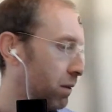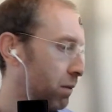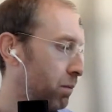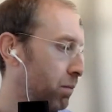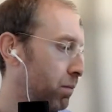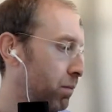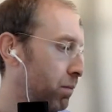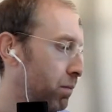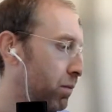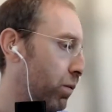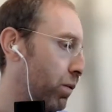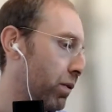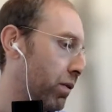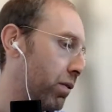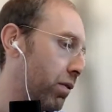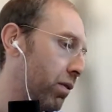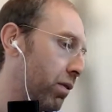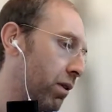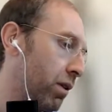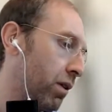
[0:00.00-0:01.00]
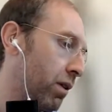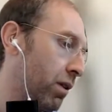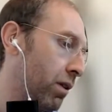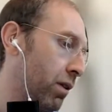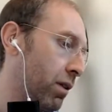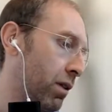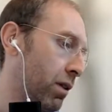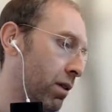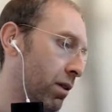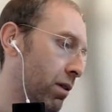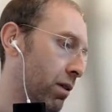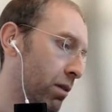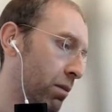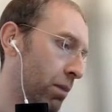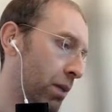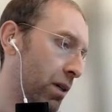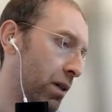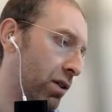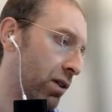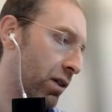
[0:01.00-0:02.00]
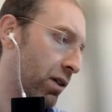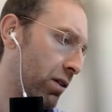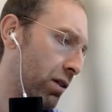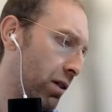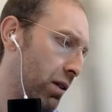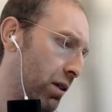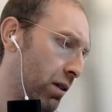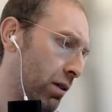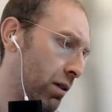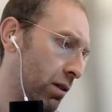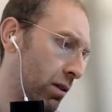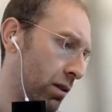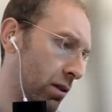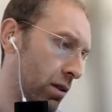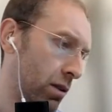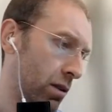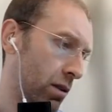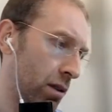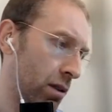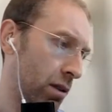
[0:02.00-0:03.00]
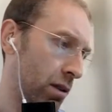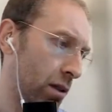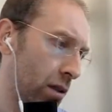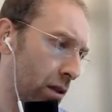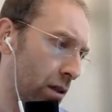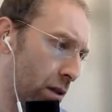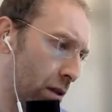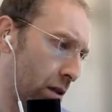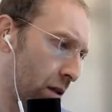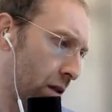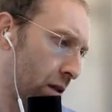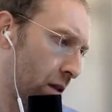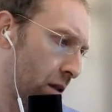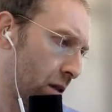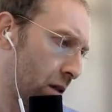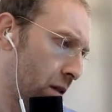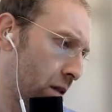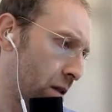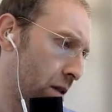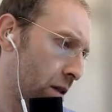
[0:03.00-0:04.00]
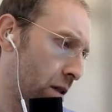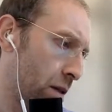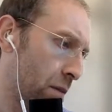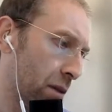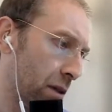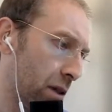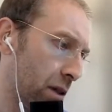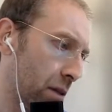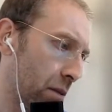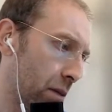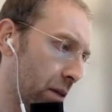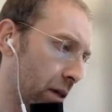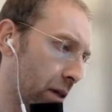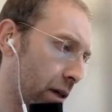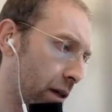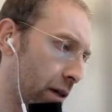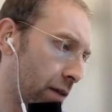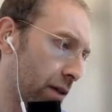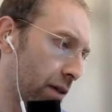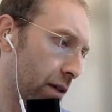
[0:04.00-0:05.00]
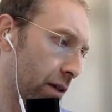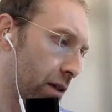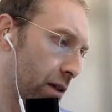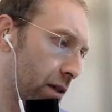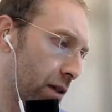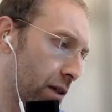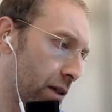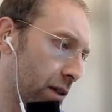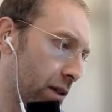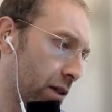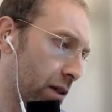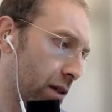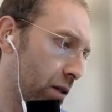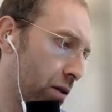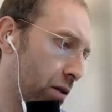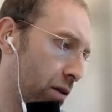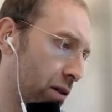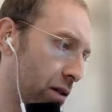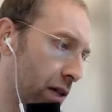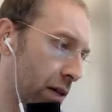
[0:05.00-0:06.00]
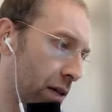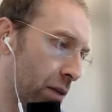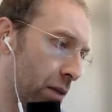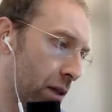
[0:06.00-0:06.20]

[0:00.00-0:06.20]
within about a century, I think. I've got this huge timeline.